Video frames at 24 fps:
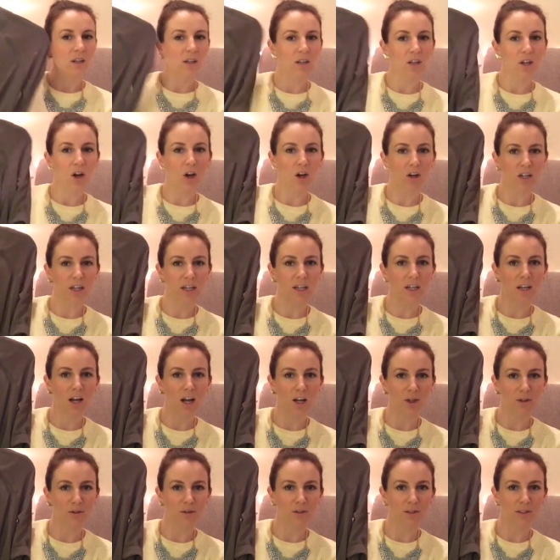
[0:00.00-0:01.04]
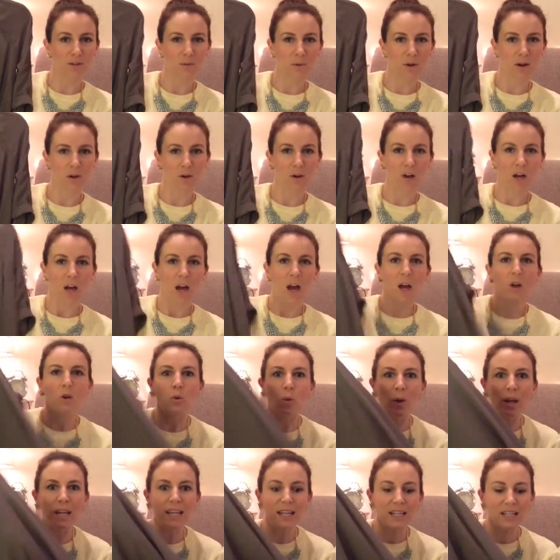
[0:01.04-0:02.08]
khaki colour as well. I'm
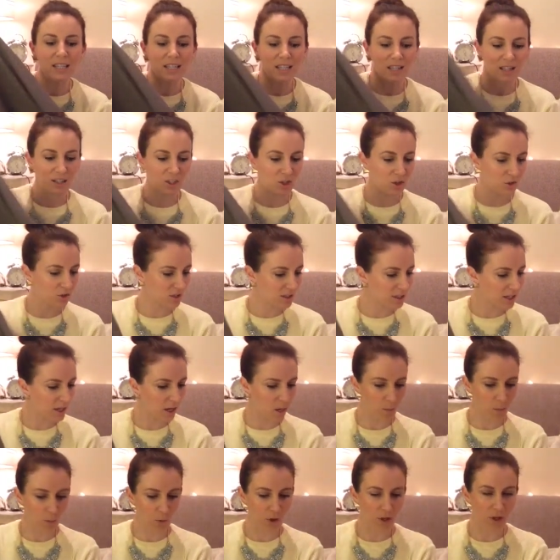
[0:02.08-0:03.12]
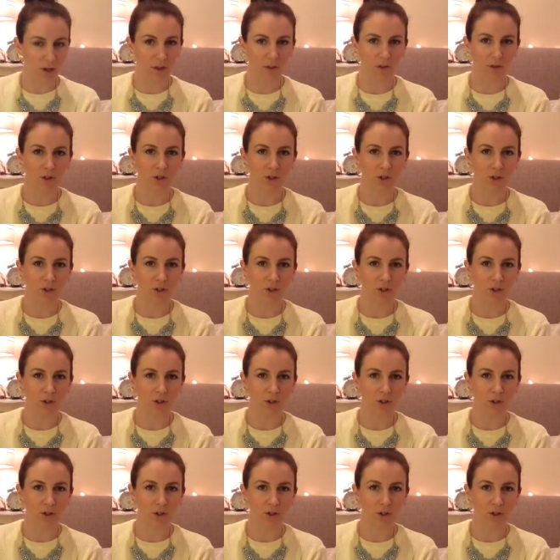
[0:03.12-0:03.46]
quite into this. You'll see I bought another